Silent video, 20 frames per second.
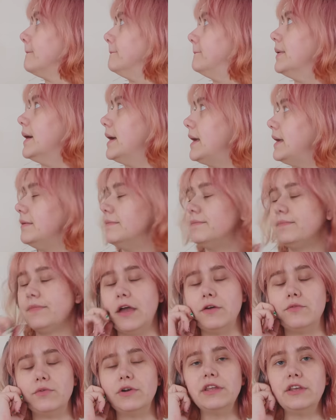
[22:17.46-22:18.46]
But
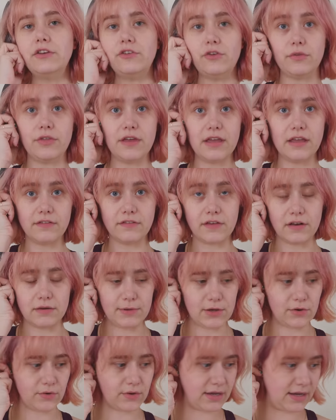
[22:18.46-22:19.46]
I really do think it's gonna
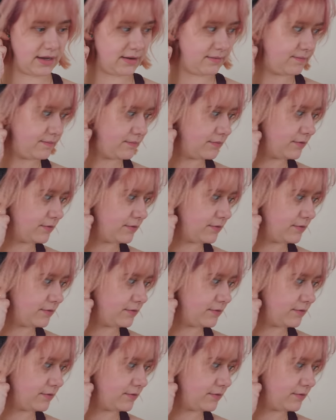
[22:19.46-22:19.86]
be okay.